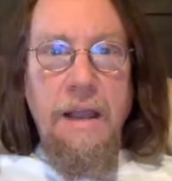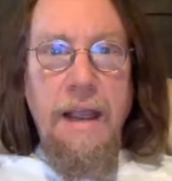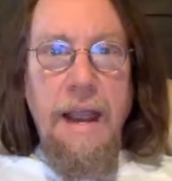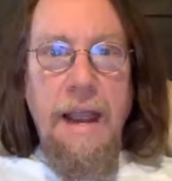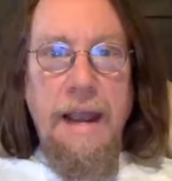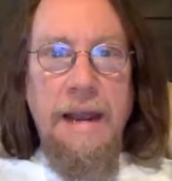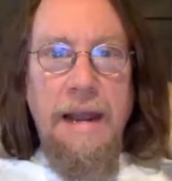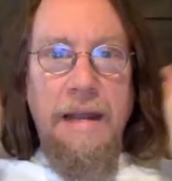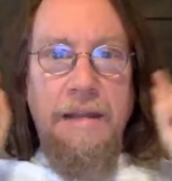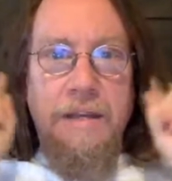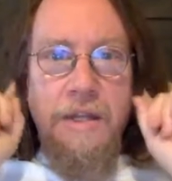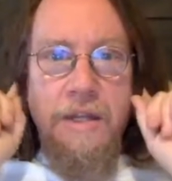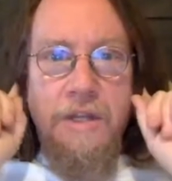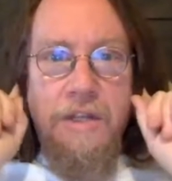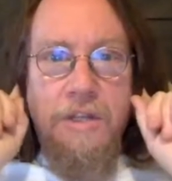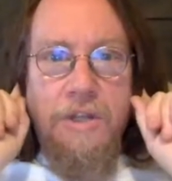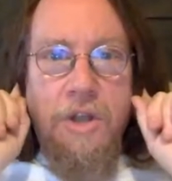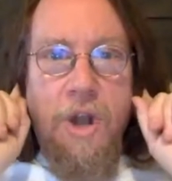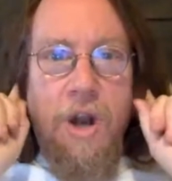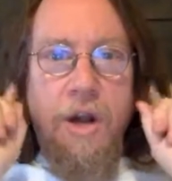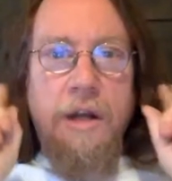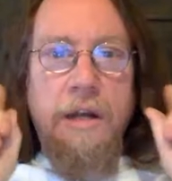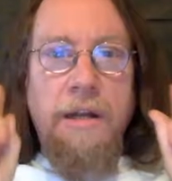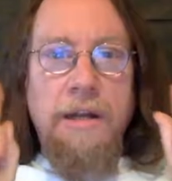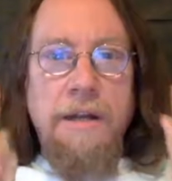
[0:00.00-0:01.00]
and I just
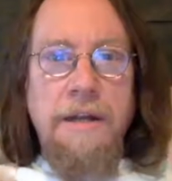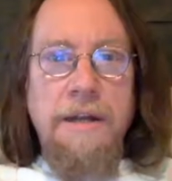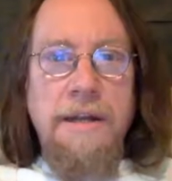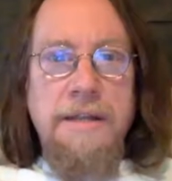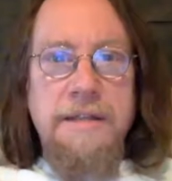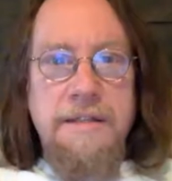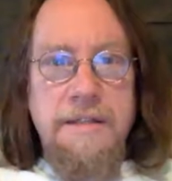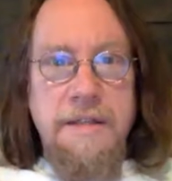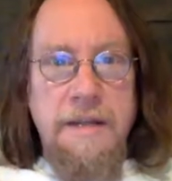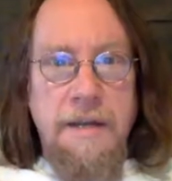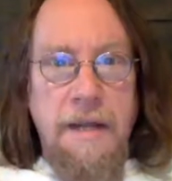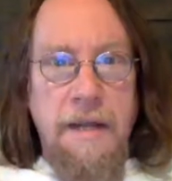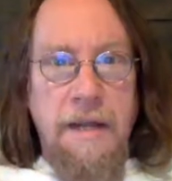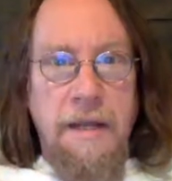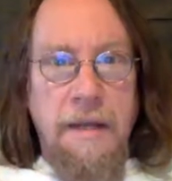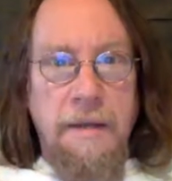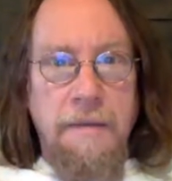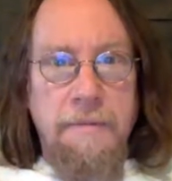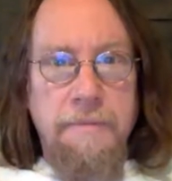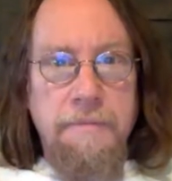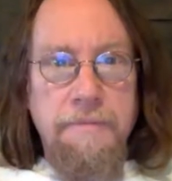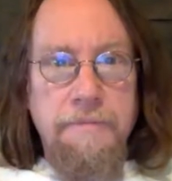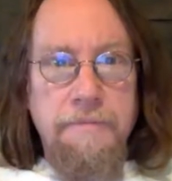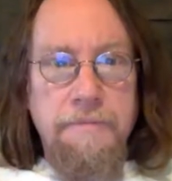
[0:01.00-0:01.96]
start listening,